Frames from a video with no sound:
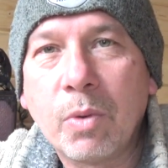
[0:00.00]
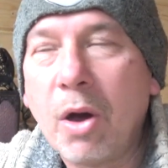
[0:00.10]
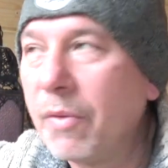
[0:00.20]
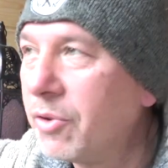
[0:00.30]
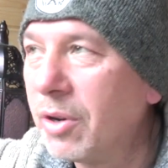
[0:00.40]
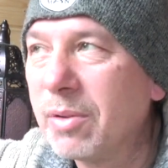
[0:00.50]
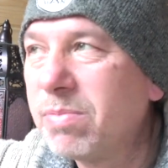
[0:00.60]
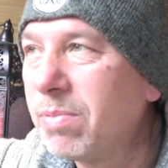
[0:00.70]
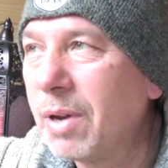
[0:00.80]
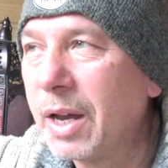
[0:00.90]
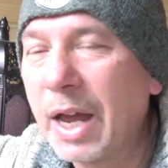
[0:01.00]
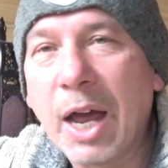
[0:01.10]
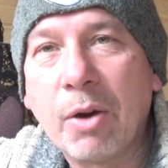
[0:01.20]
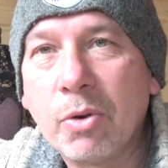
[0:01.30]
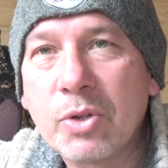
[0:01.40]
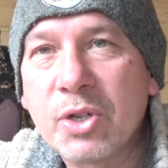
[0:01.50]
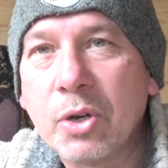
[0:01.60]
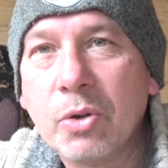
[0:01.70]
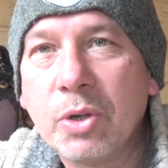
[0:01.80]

After an hour or two,